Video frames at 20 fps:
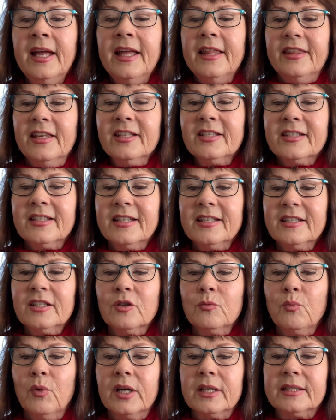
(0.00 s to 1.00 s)
This
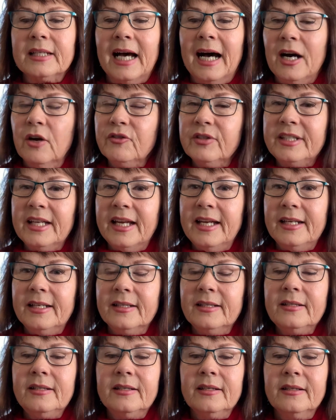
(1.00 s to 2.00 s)
system was
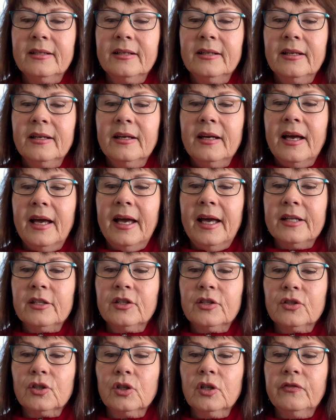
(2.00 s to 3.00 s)
outdated, had
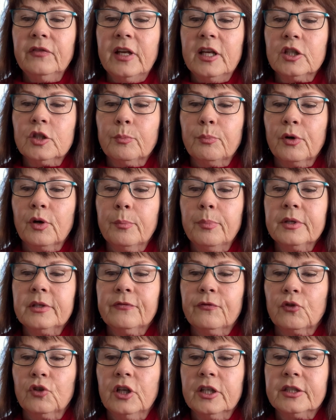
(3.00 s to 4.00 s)
served its purpose
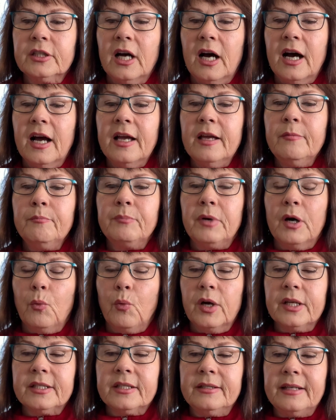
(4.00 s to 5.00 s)
for a time, but
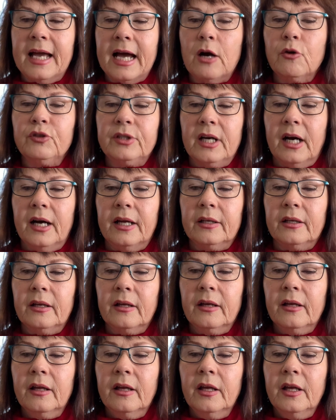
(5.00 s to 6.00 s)
was now done.
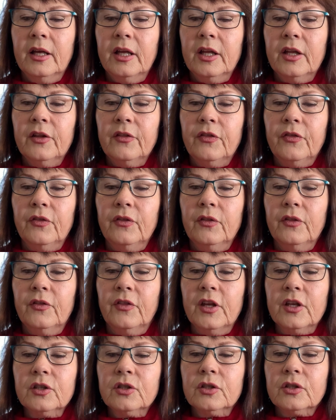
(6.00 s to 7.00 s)

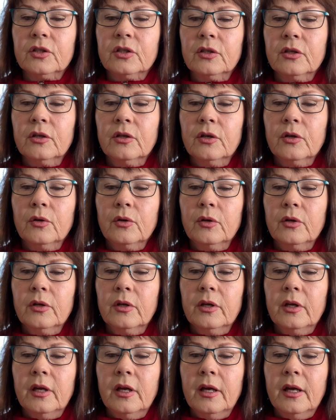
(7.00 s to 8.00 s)

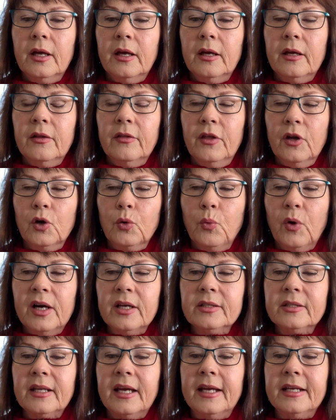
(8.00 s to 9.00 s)
There
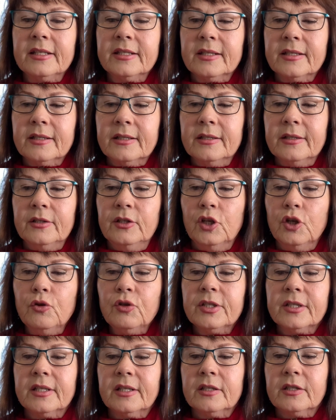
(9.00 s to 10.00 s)
was a new
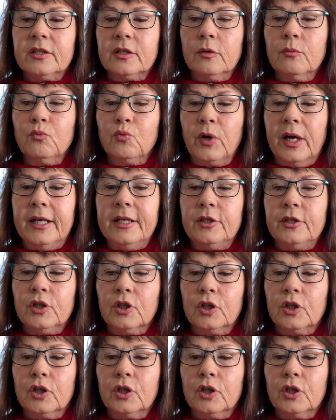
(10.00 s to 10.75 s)
system ready to